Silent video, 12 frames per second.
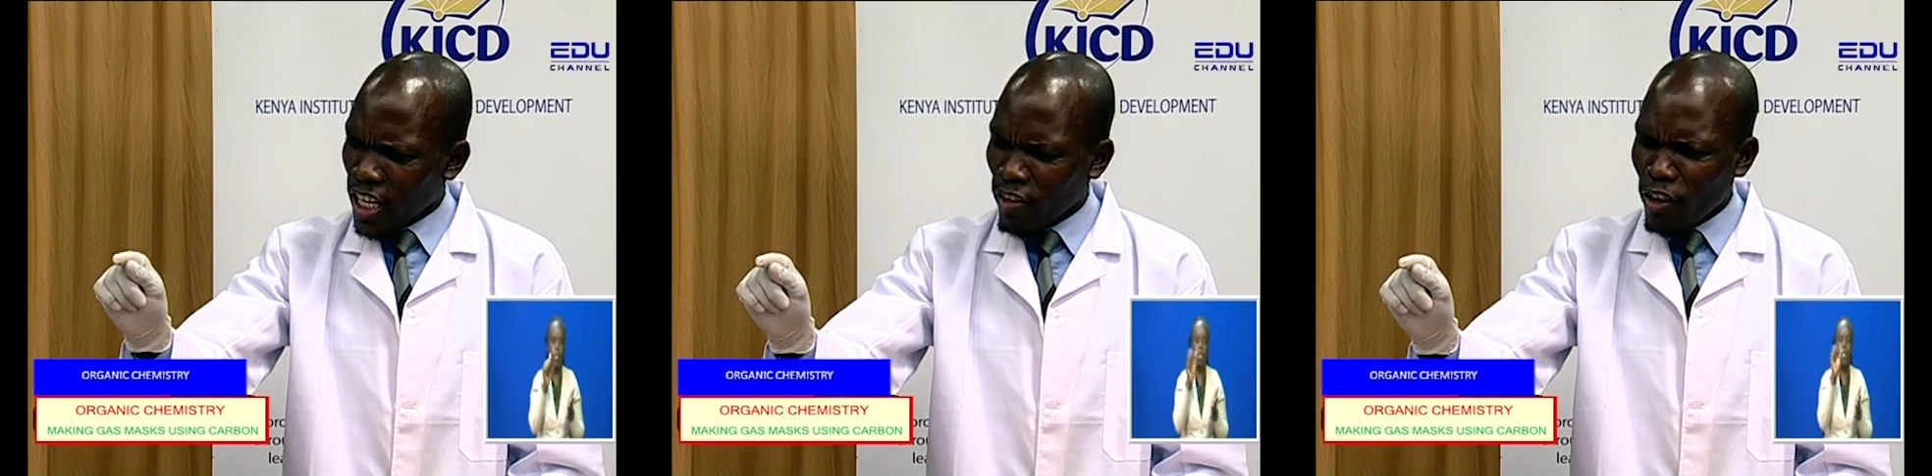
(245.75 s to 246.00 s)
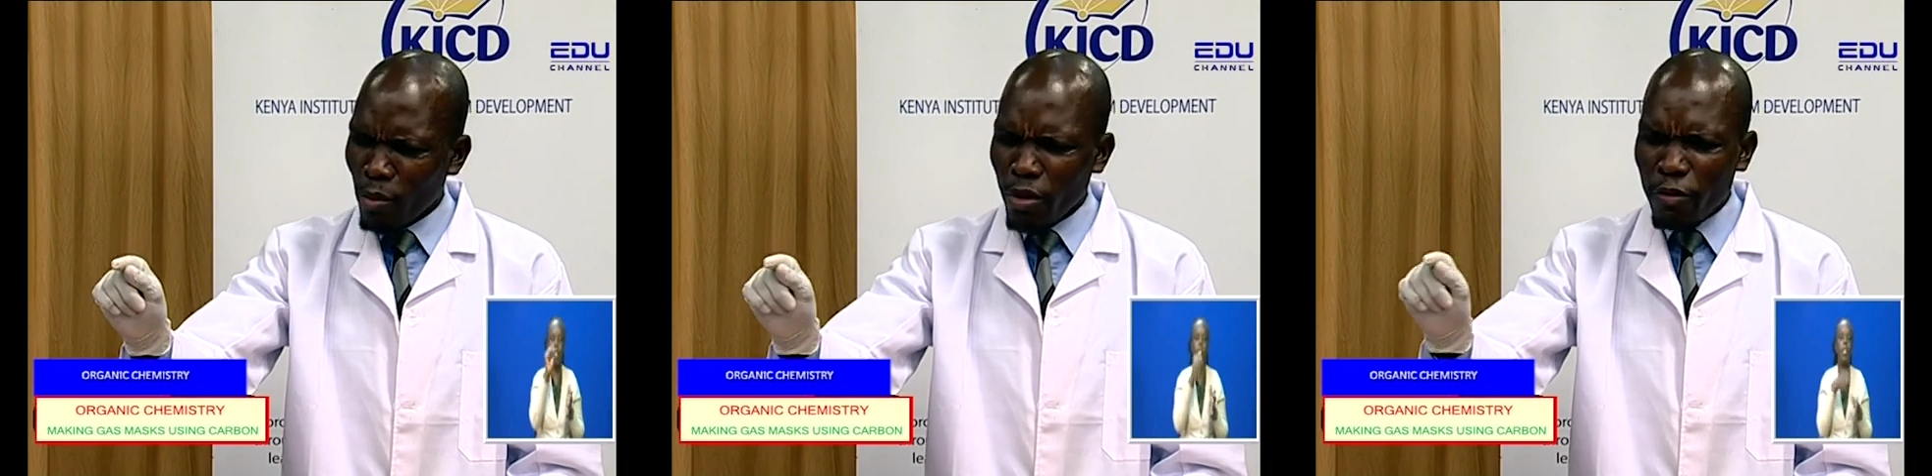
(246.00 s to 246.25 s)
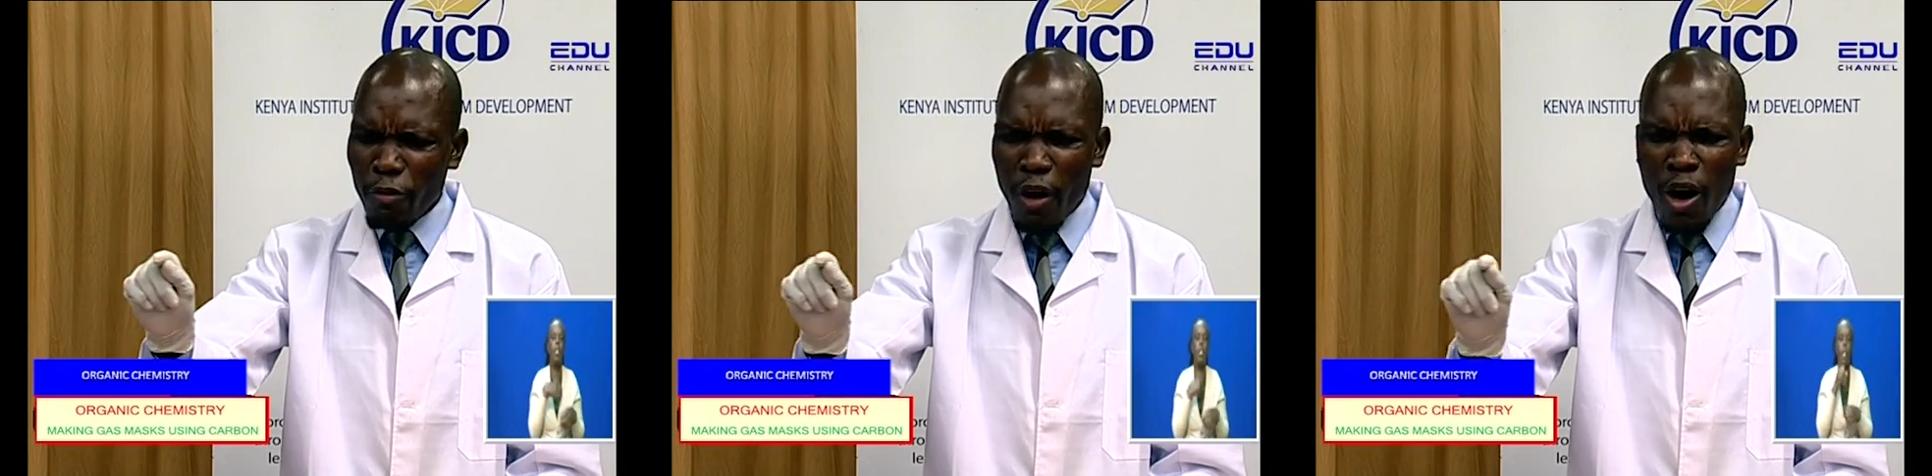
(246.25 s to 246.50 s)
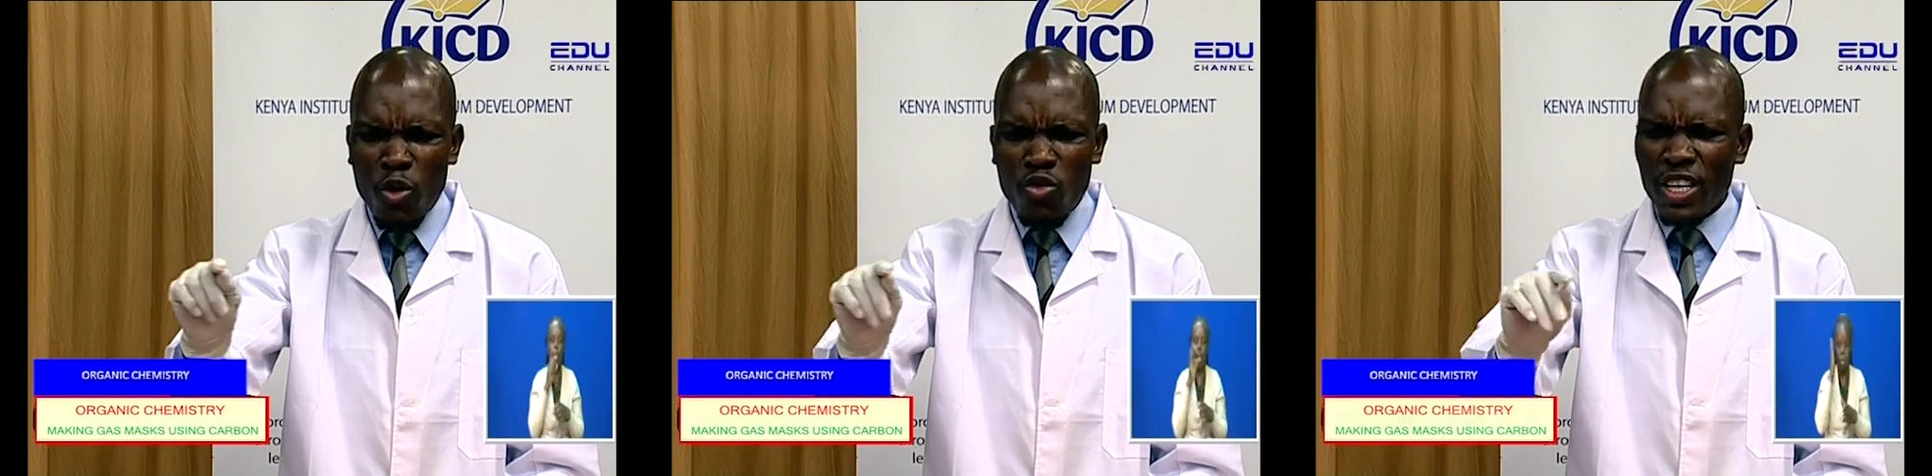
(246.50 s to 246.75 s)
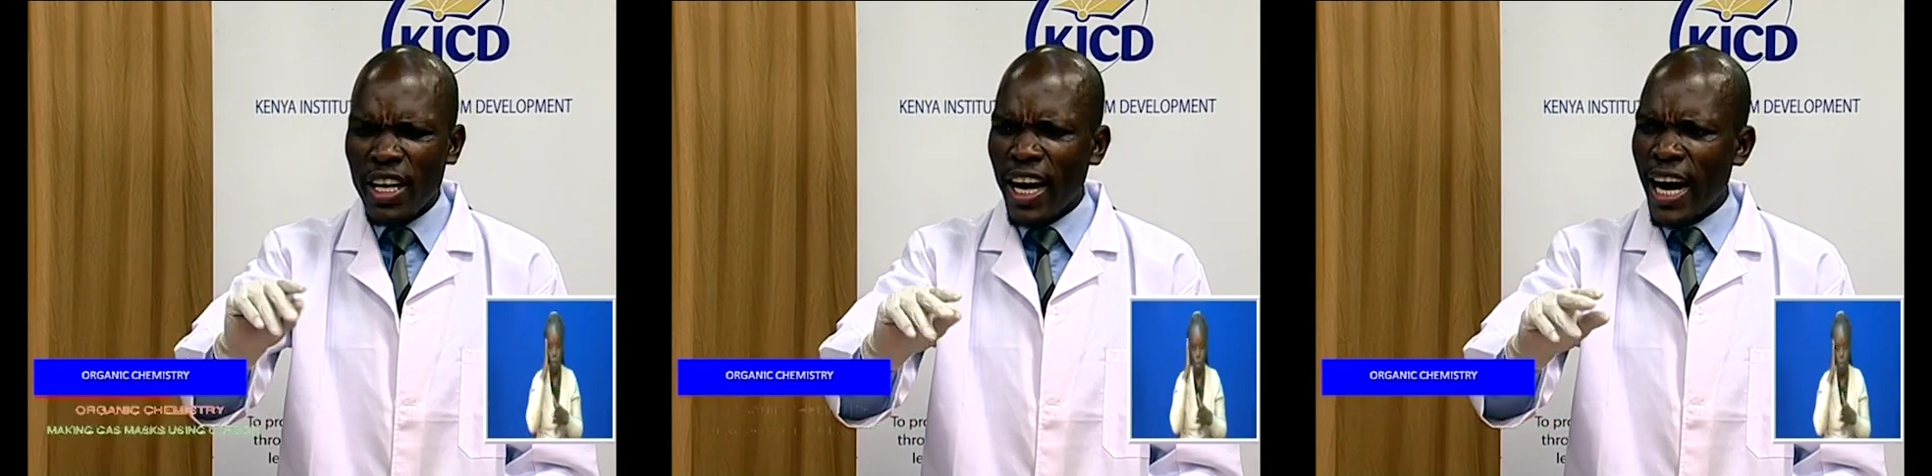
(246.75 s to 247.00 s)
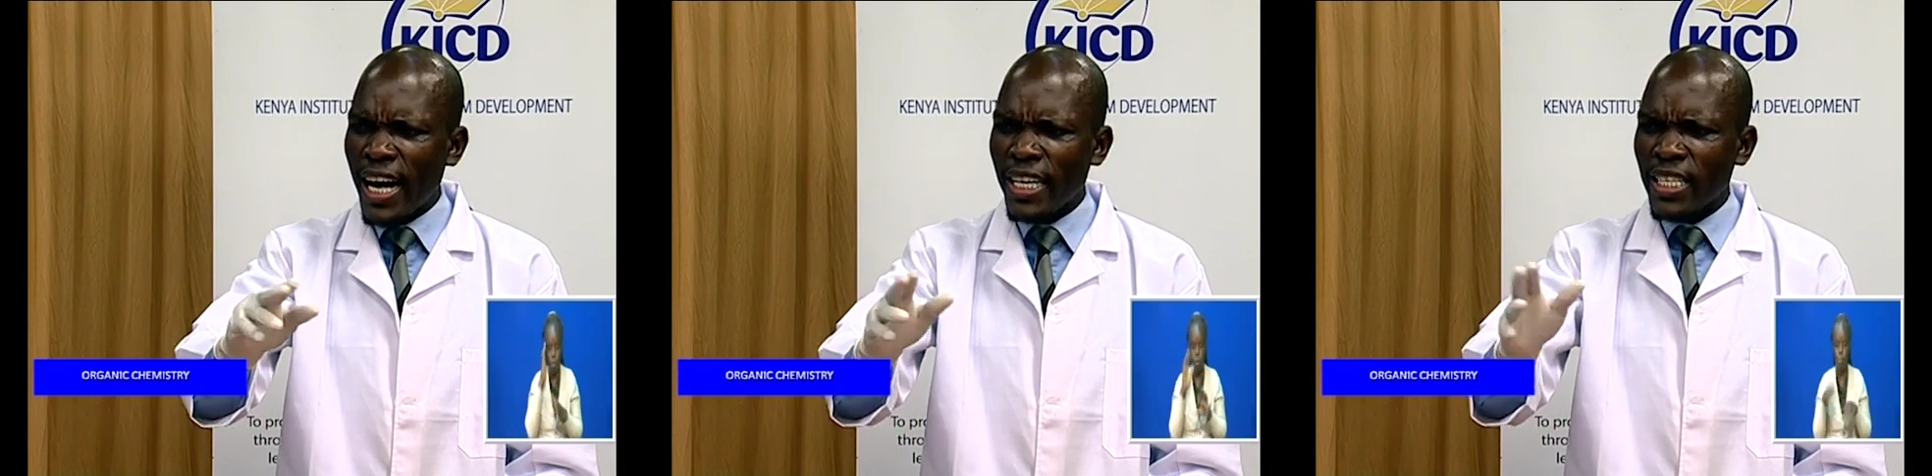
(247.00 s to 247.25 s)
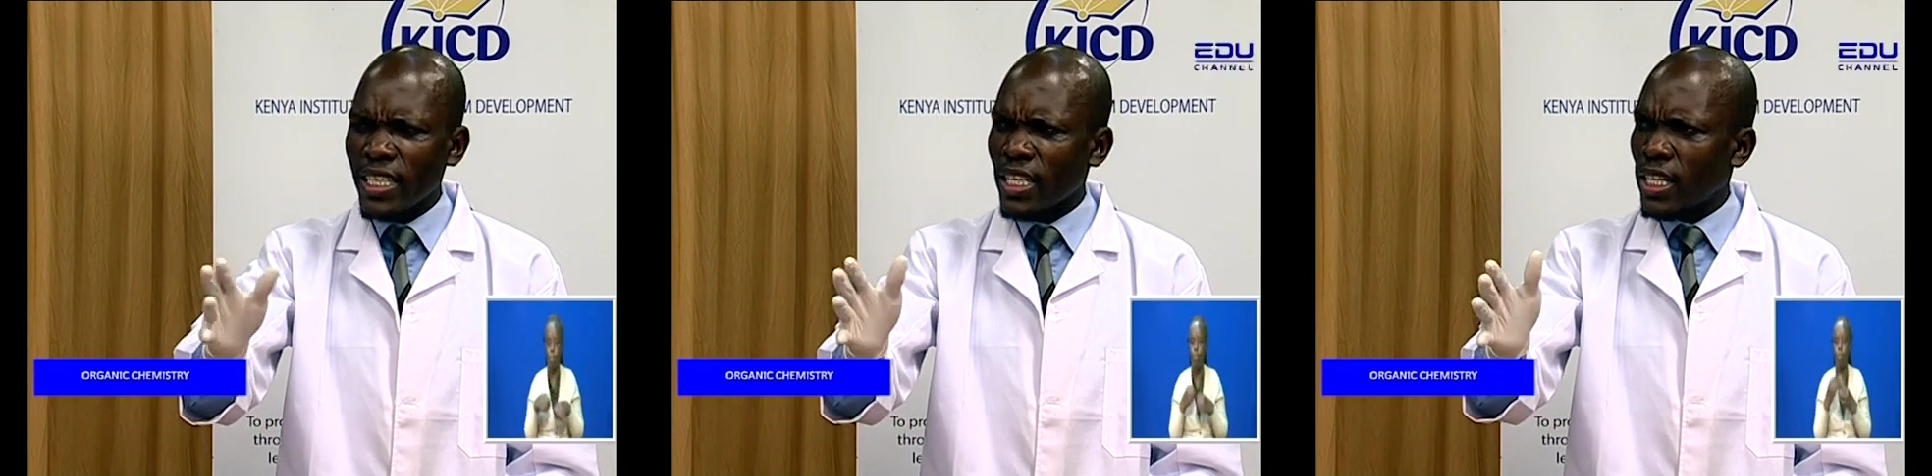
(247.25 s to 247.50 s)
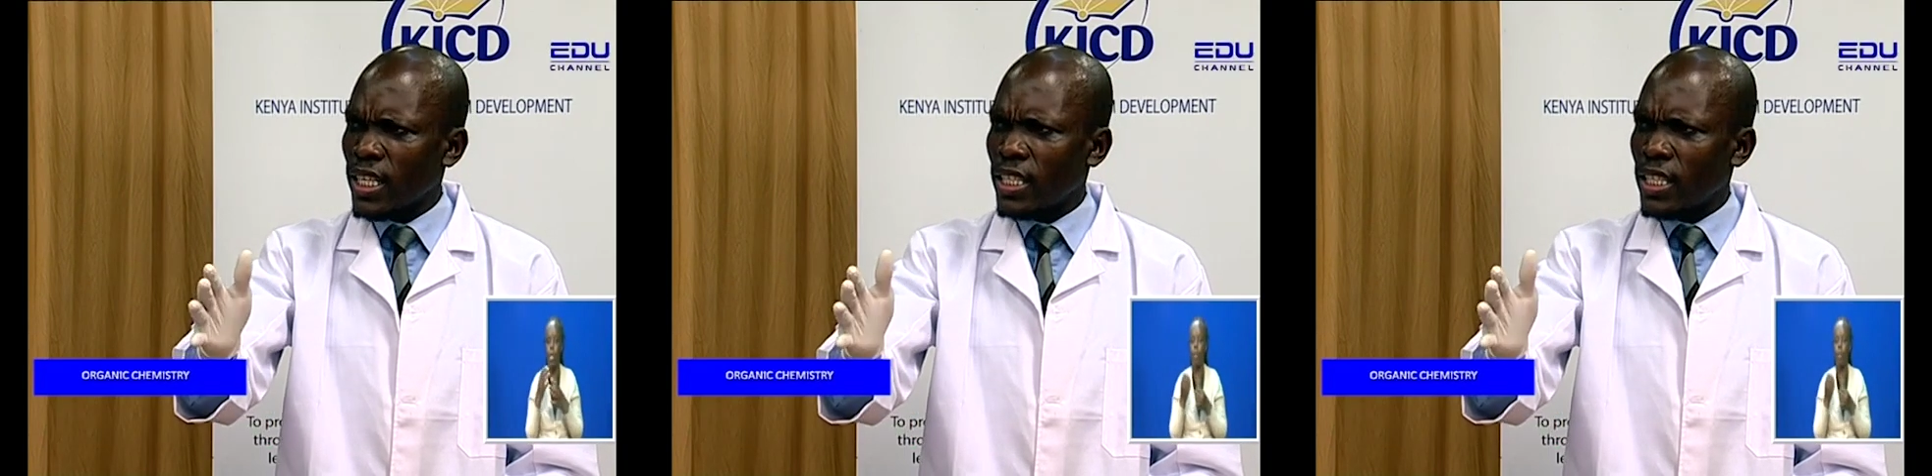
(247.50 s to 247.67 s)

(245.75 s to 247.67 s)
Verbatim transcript: can even be found uh, at uh,